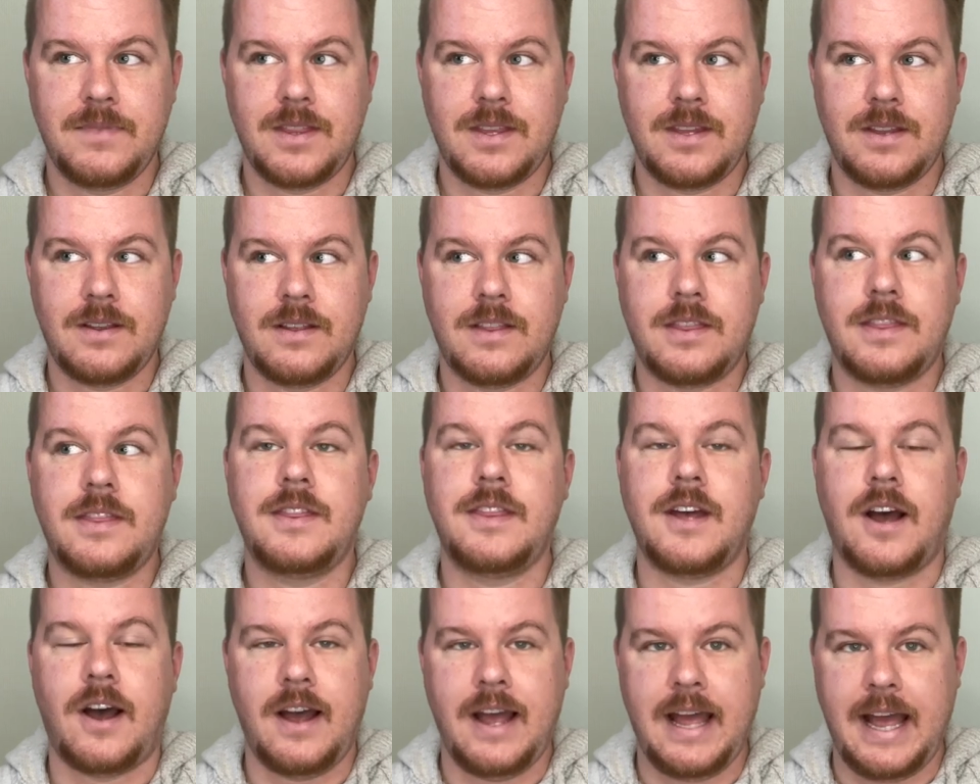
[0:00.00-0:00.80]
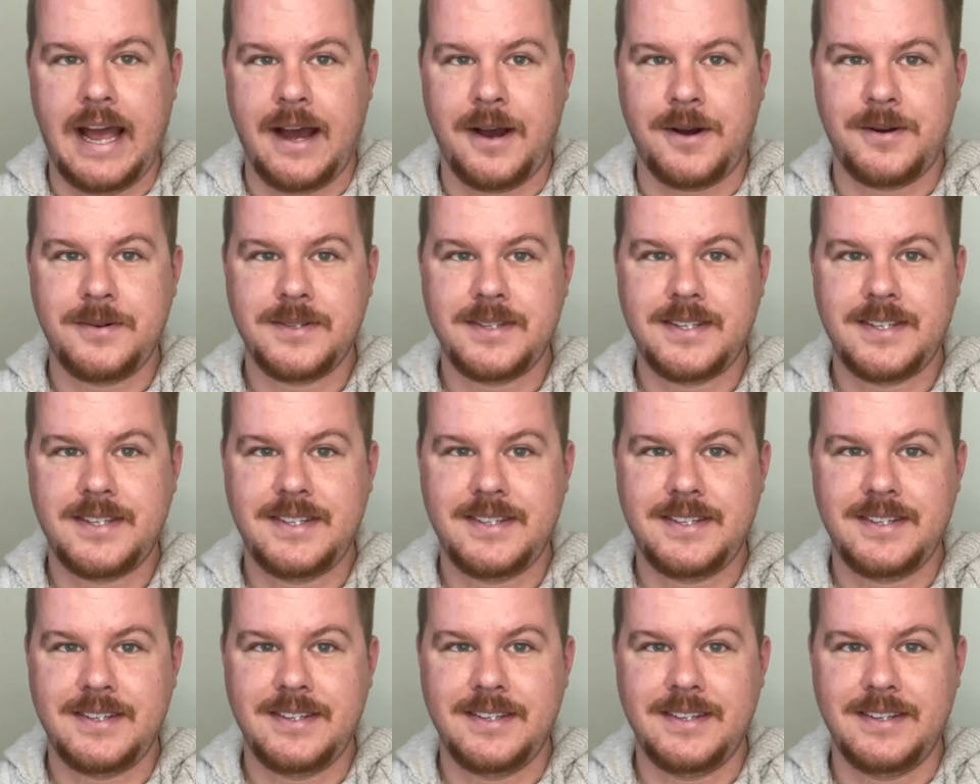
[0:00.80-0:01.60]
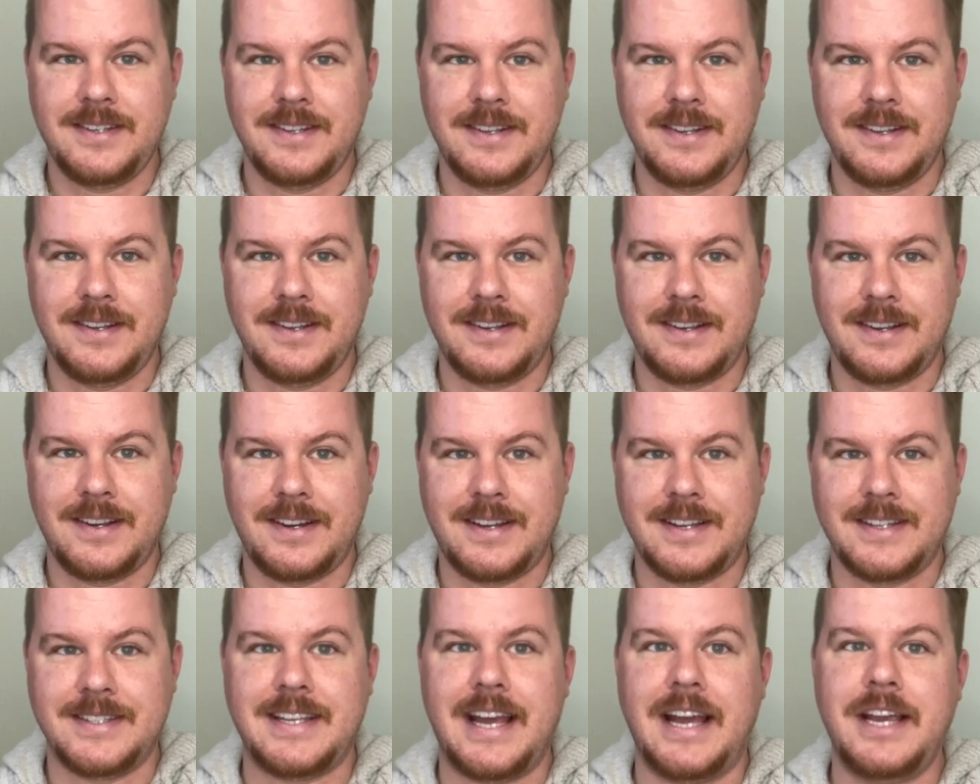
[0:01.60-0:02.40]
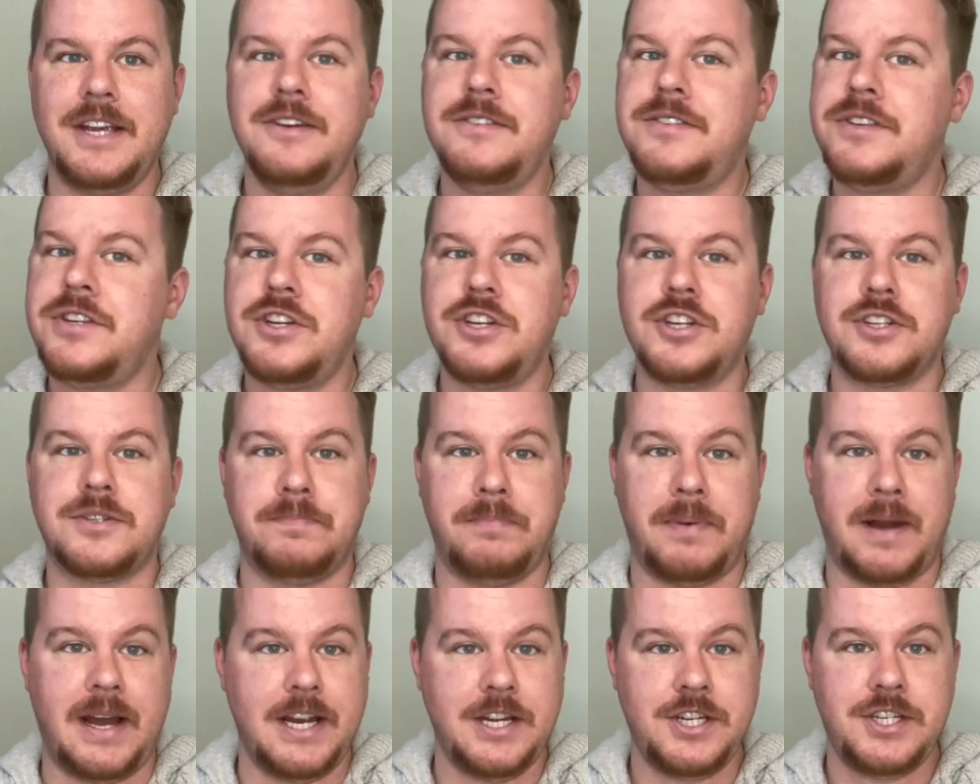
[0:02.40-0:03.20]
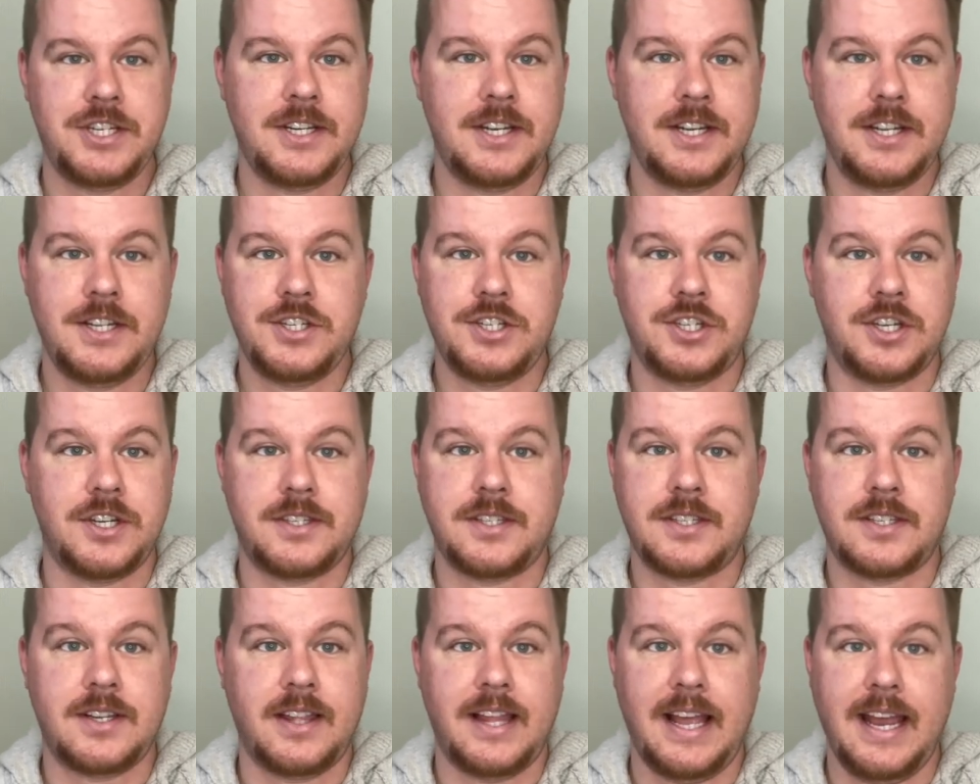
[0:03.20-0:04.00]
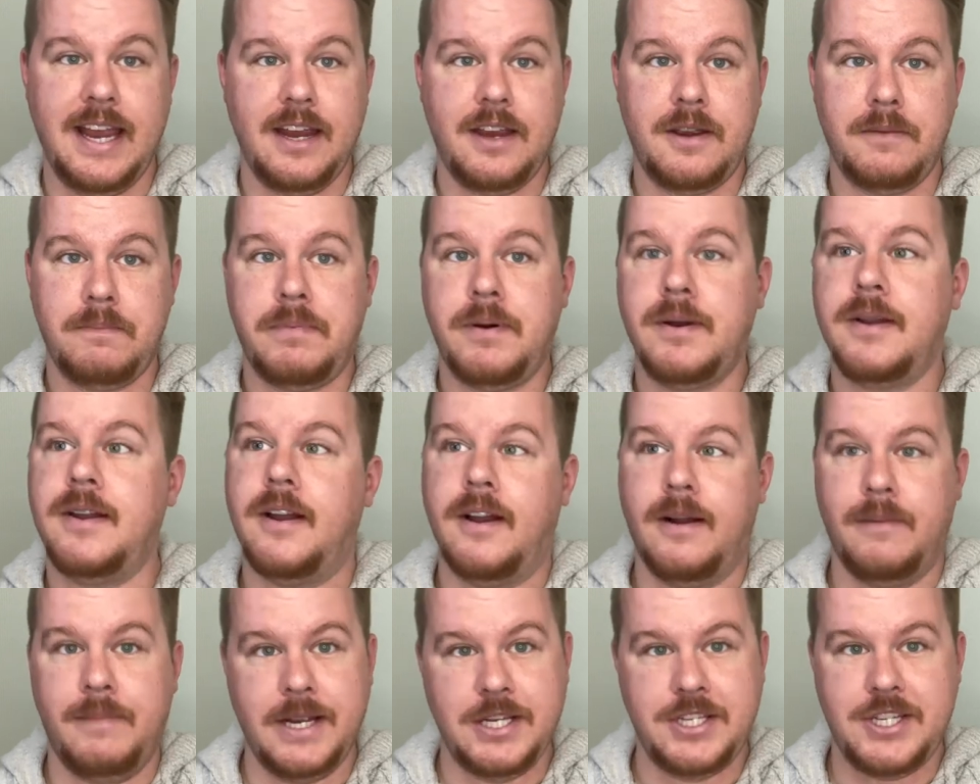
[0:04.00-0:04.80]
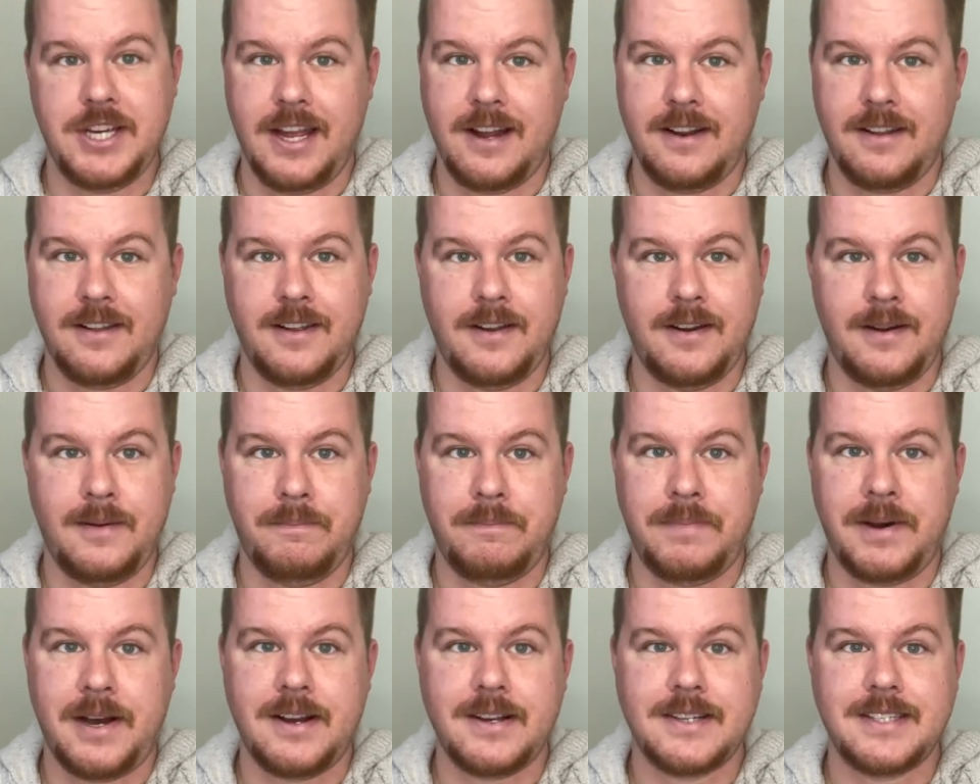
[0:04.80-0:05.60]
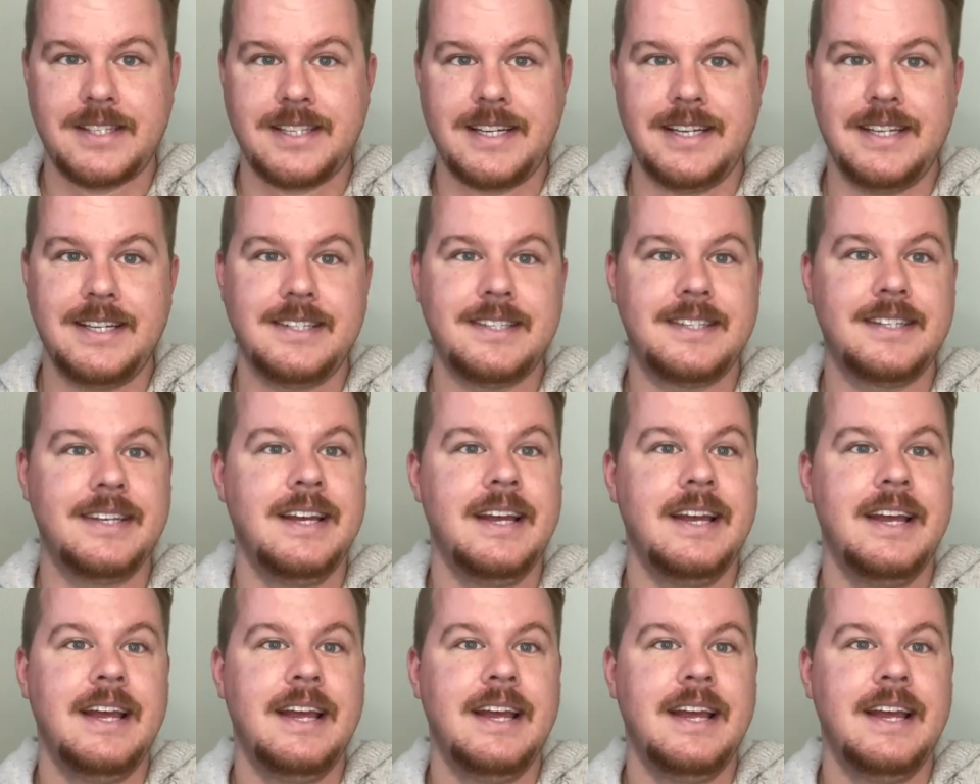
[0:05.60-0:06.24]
thought out, because I used to just buy shit just to like put it on my channel and unbox it.